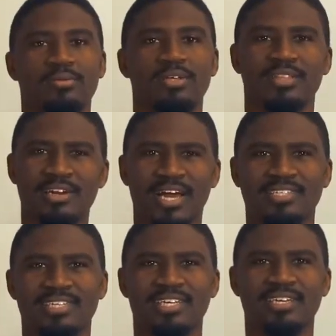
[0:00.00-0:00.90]
Then I'll ask it
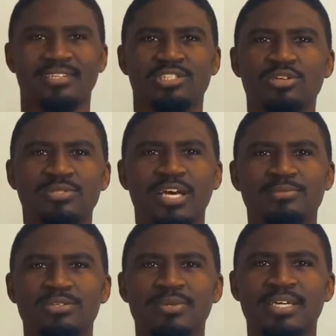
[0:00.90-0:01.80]
again. 2 times
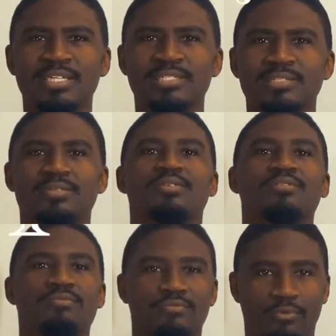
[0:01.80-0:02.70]
2 is
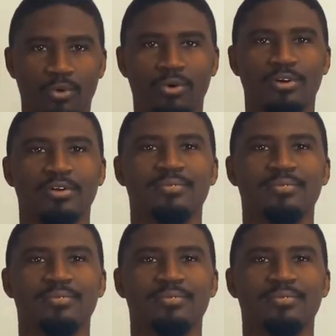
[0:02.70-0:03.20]
4.